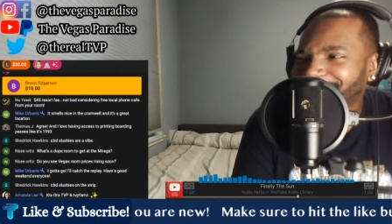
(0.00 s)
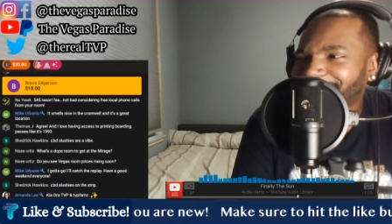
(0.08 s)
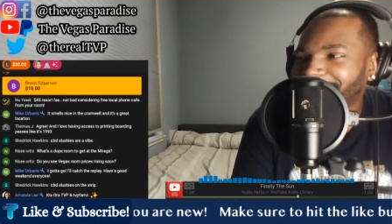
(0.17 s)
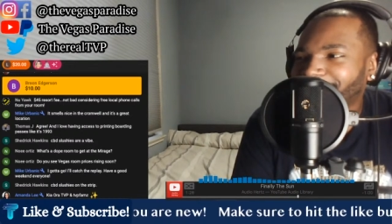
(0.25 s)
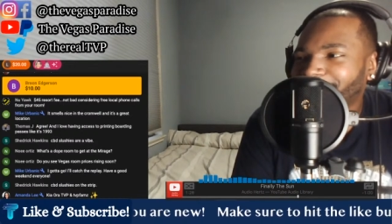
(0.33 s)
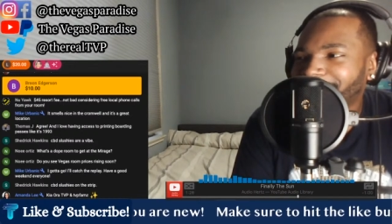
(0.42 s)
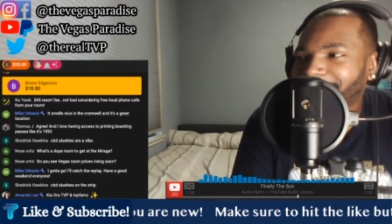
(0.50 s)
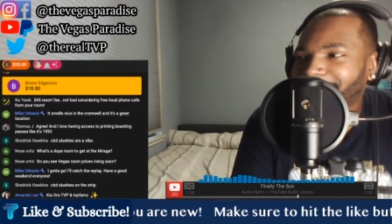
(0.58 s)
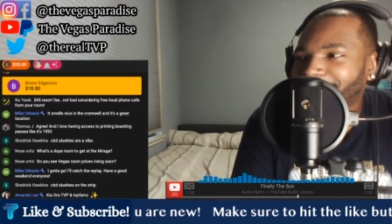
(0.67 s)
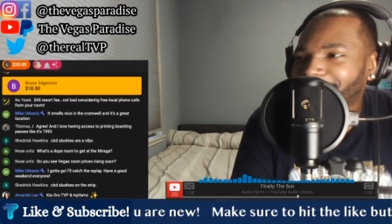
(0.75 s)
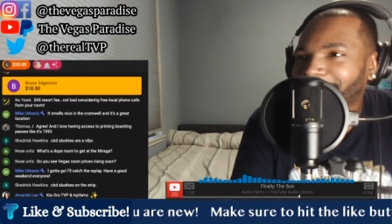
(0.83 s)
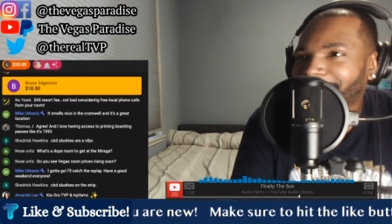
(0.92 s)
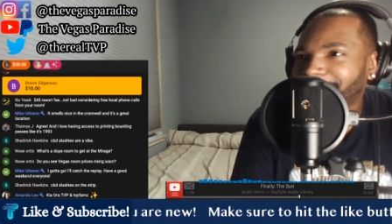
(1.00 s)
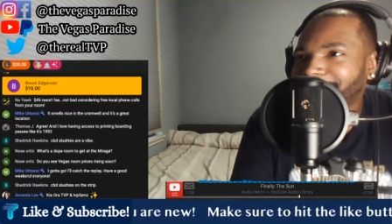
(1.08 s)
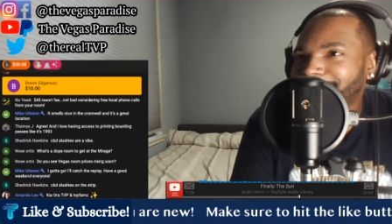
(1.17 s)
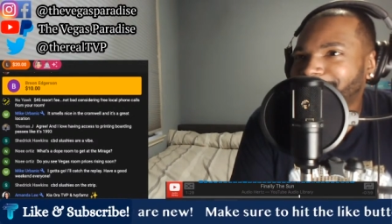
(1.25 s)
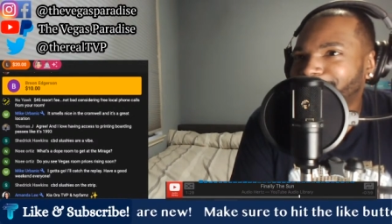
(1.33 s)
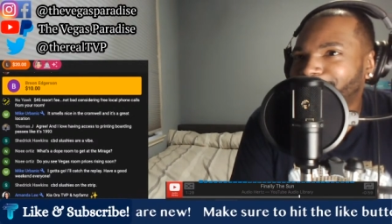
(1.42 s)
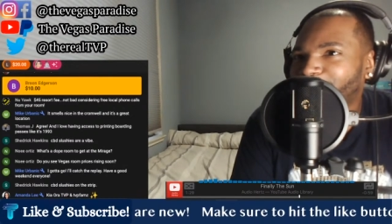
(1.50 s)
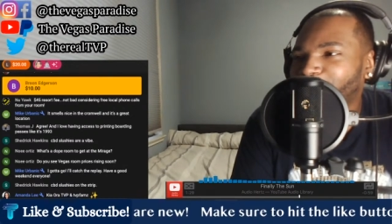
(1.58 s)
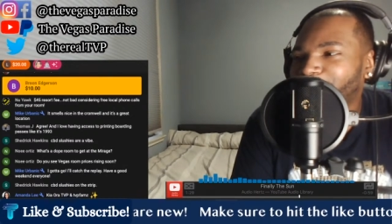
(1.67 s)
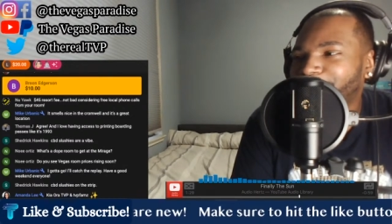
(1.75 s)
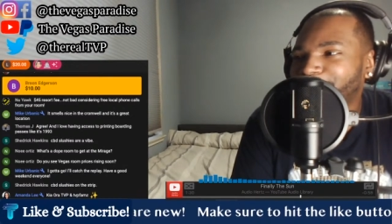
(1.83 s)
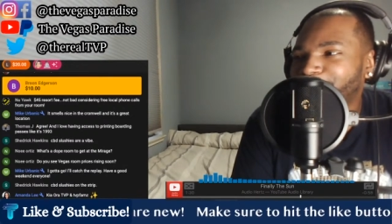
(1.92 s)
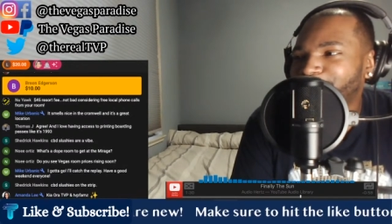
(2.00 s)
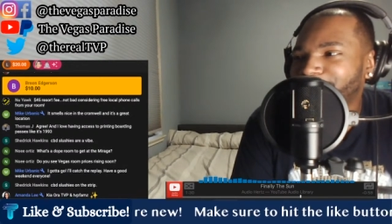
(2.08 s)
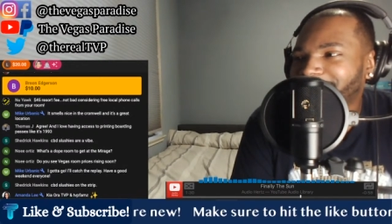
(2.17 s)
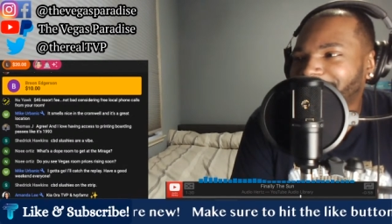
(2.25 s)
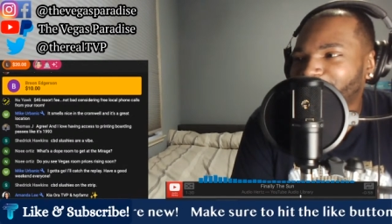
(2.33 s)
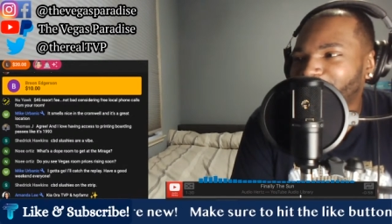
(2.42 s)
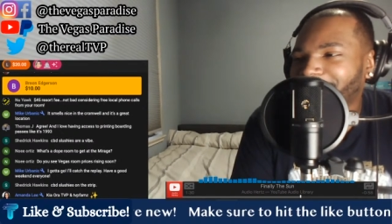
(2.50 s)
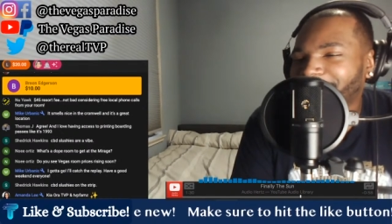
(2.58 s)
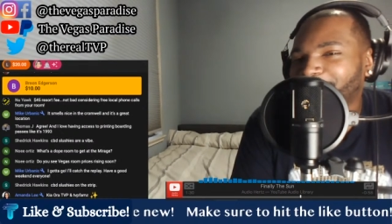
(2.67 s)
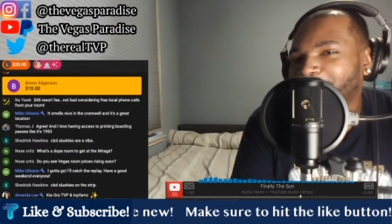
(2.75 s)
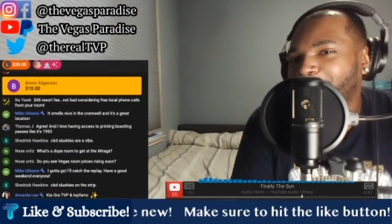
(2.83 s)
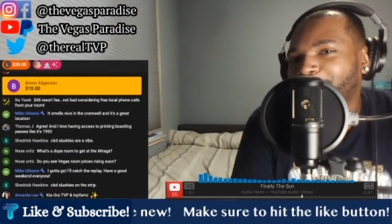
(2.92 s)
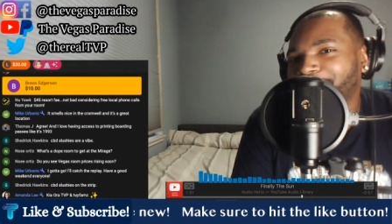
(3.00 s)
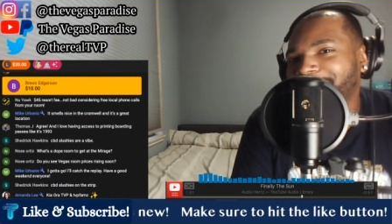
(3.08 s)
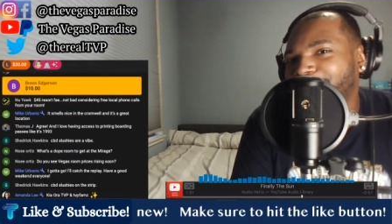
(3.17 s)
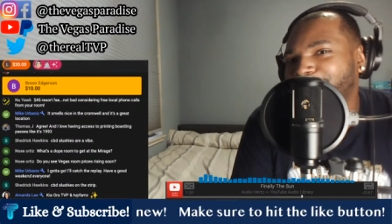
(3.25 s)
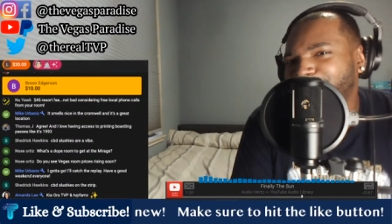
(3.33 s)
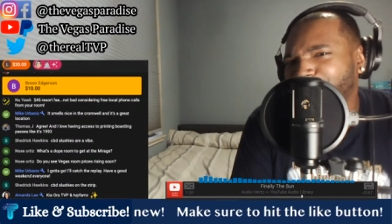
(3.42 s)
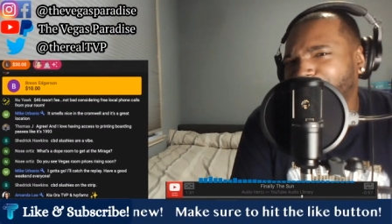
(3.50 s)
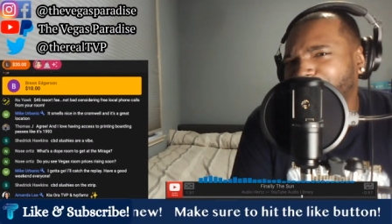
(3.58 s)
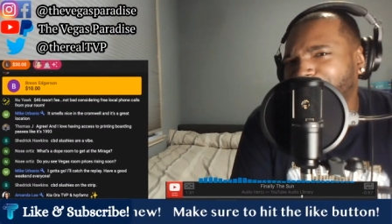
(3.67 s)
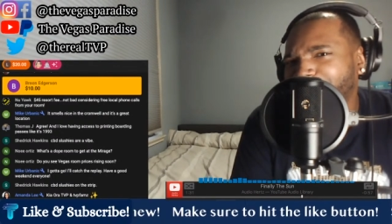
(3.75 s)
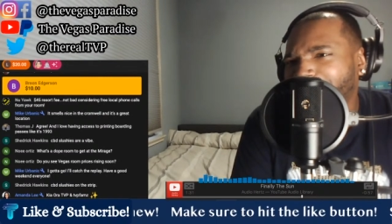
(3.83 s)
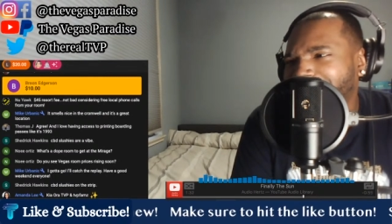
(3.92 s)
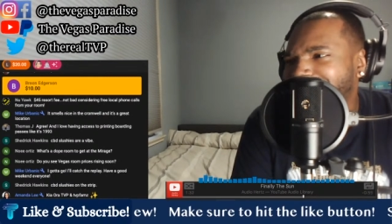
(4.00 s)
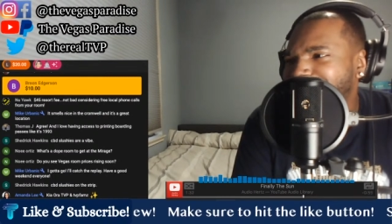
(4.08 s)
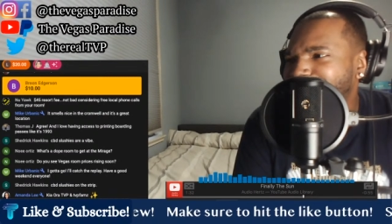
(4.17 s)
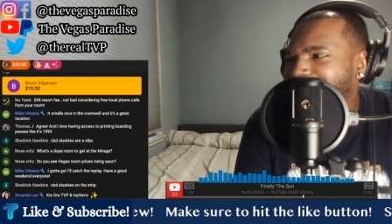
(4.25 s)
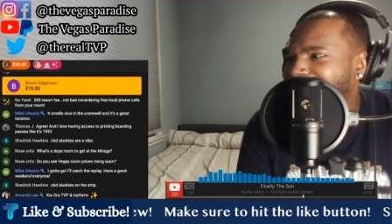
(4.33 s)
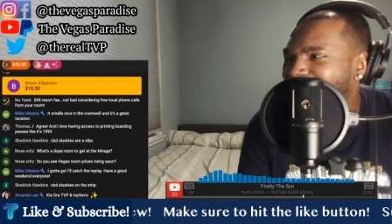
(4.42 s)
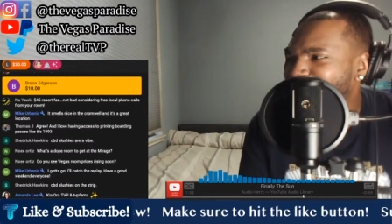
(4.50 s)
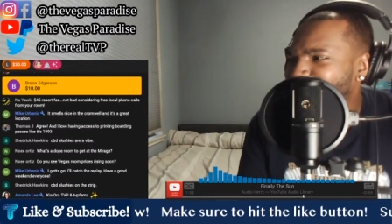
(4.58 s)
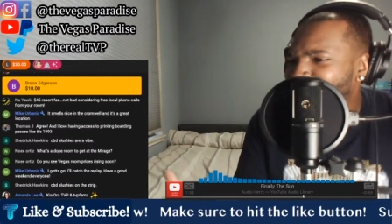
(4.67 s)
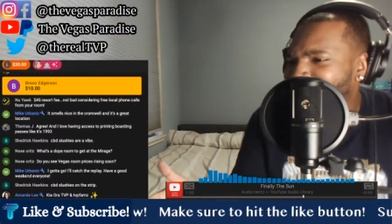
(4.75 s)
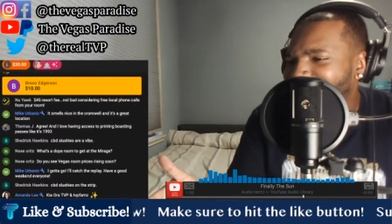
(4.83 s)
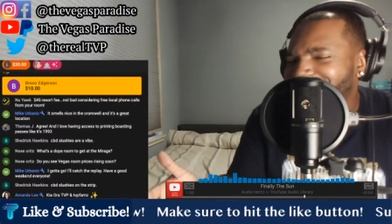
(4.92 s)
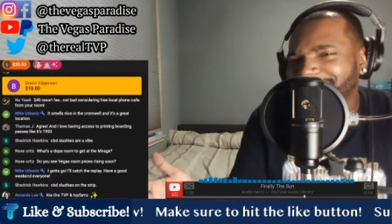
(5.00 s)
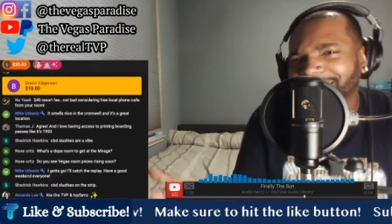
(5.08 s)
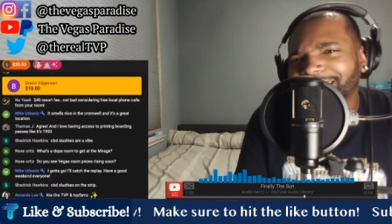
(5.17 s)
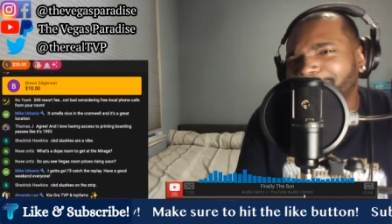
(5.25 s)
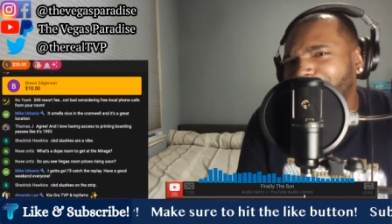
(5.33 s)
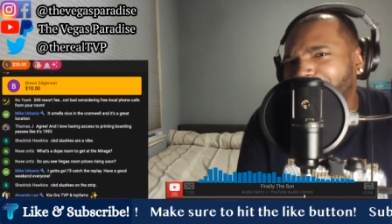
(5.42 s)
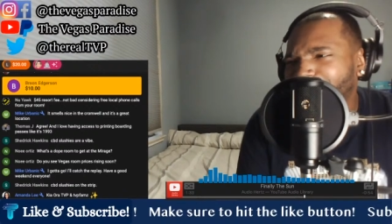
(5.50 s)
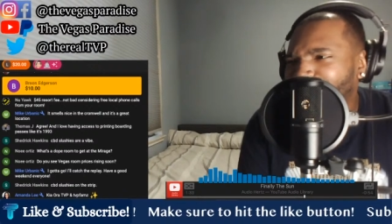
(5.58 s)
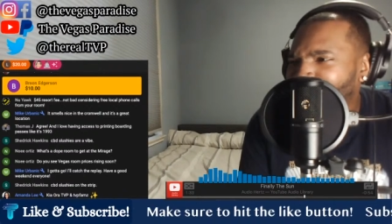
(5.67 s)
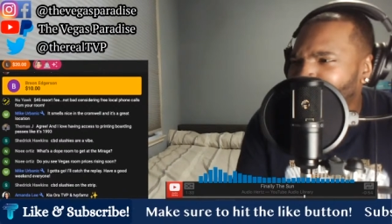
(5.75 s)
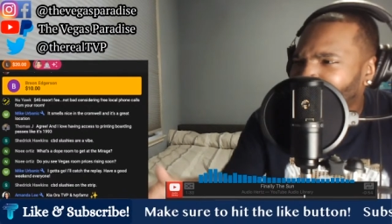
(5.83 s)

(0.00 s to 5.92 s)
like, oh yeah, like if you want to use it, like you gotta go print out your boarding pass. I'm like, you just scanned my boarding